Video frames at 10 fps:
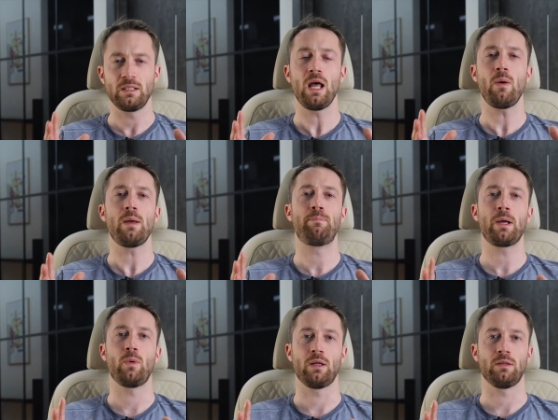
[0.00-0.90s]
now a
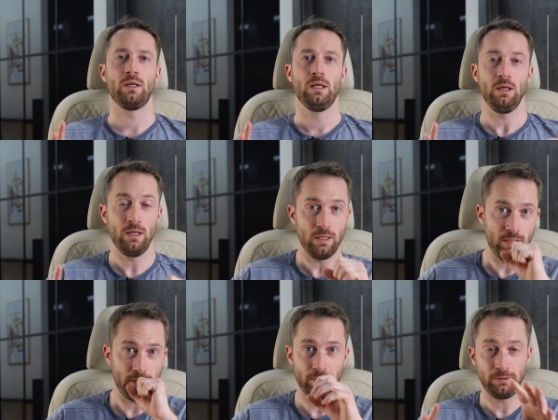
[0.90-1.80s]
big one.
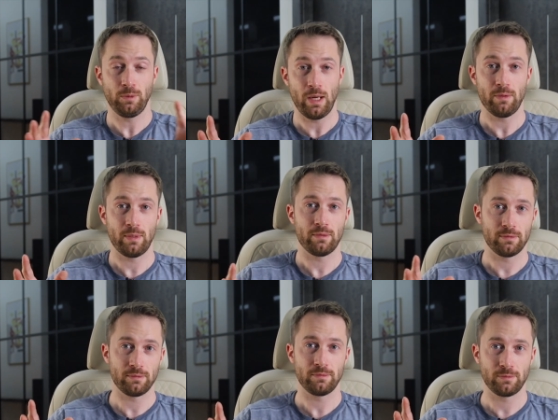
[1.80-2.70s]

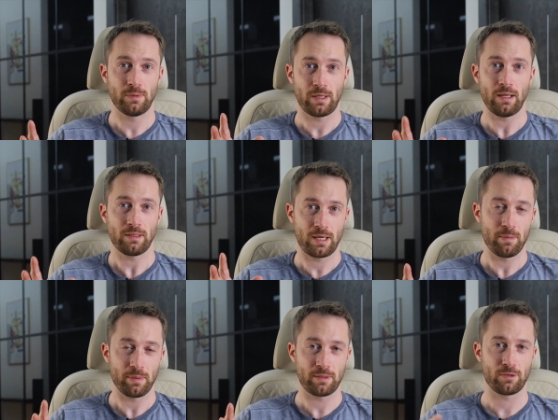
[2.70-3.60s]
Where I'll
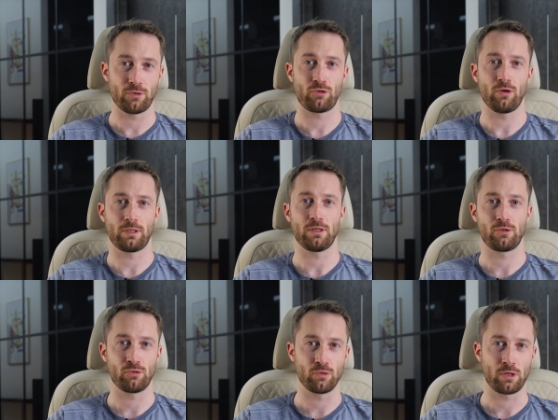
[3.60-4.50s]
keep it short, as
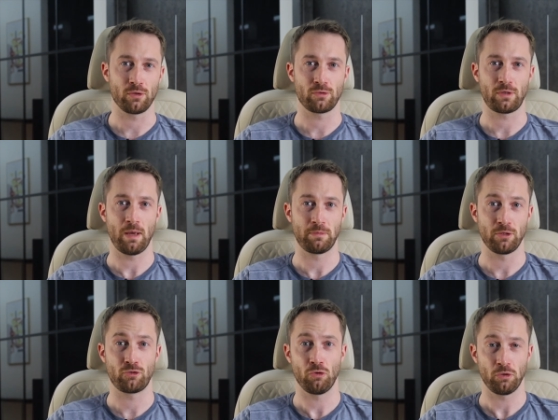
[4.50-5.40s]
Suzuki also kept
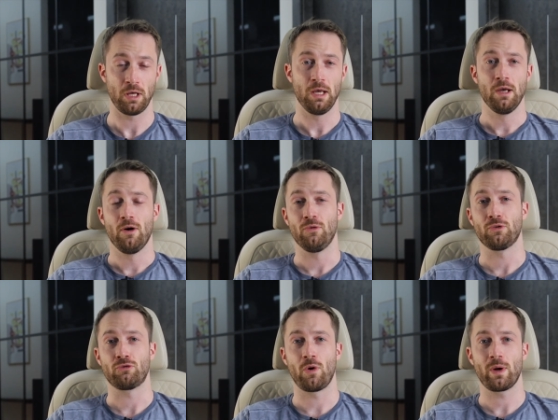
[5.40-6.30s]
it short on
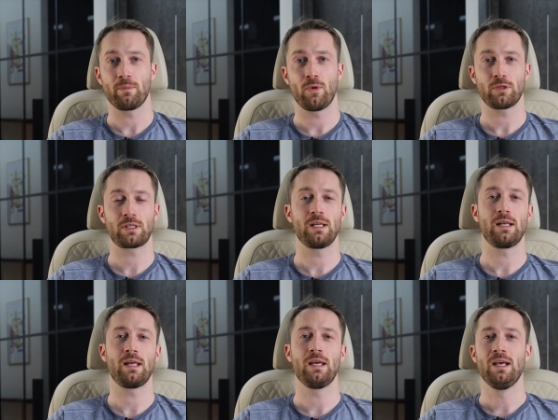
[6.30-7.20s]
the drawing boards,
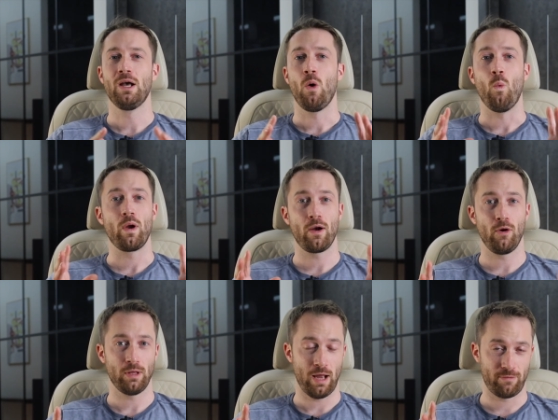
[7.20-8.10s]
clearly. We
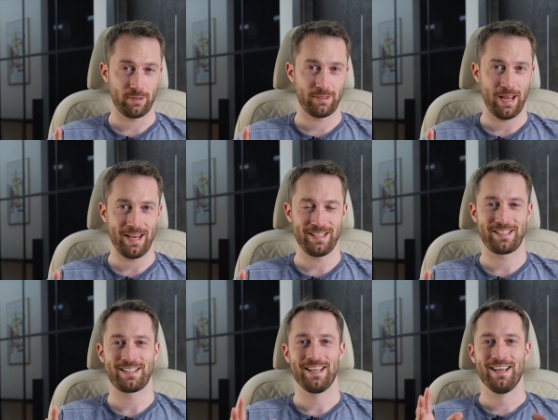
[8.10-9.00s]
all have our
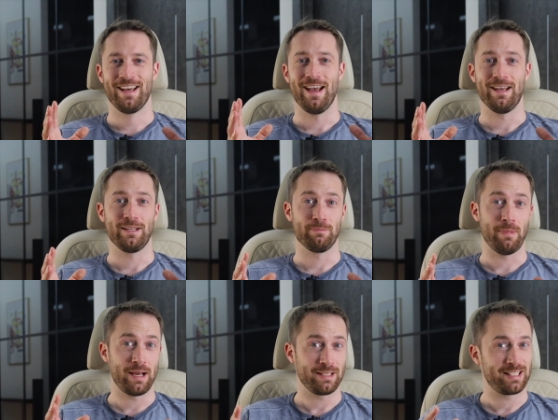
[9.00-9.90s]
tastes, and
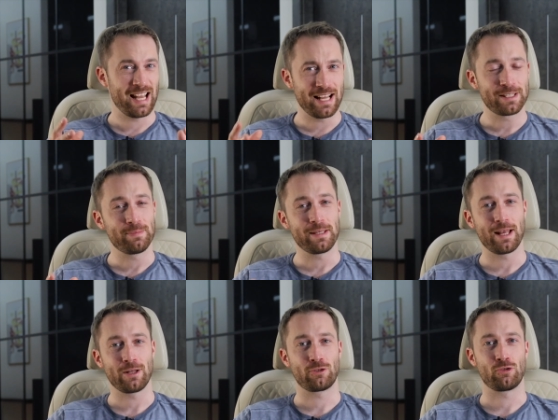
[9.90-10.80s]
mine tells me
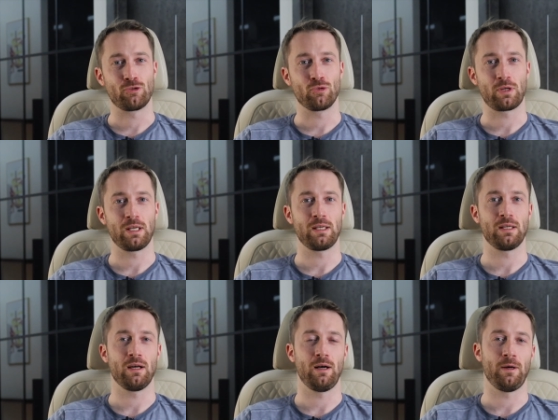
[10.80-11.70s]
that Suzuki,
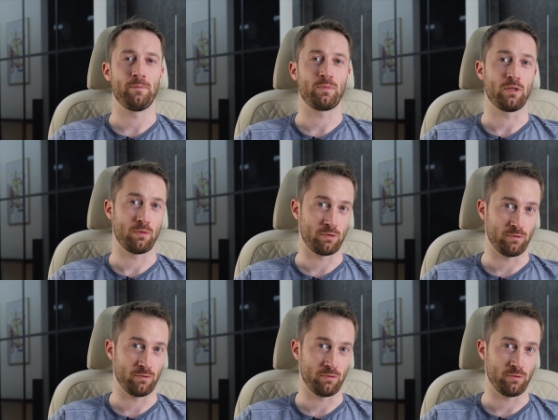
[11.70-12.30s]
in terms